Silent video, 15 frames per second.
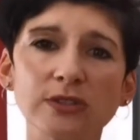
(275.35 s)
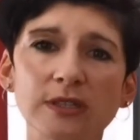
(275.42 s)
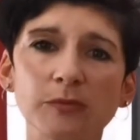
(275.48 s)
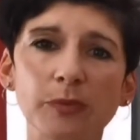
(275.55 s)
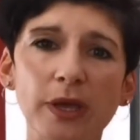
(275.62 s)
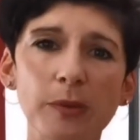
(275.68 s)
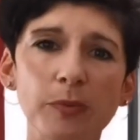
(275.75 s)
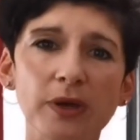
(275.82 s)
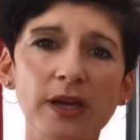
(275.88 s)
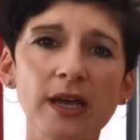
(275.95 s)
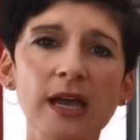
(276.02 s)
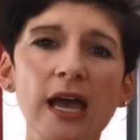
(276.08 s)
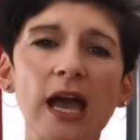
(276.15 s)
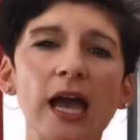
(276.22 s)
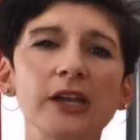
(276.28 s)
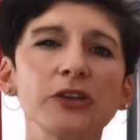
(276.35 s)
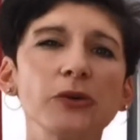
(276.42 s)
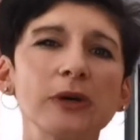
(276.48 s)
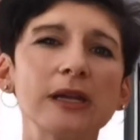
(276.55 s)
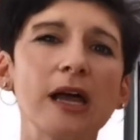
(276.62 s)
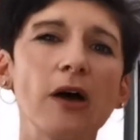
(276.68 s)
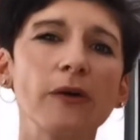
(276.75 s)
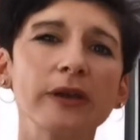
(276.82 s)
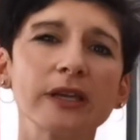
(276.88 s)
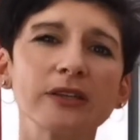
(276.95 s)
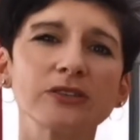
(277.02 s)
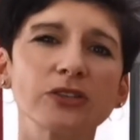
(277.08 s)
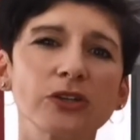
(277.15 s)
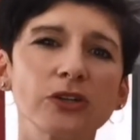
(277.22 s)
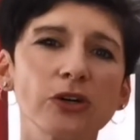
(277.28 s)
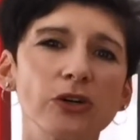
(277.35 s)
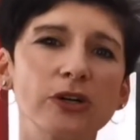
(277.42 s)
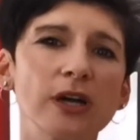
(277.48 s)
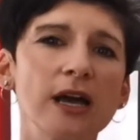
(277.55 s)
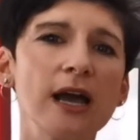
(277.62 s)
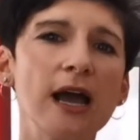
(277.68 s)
and pepper, and you're allowing it to cook.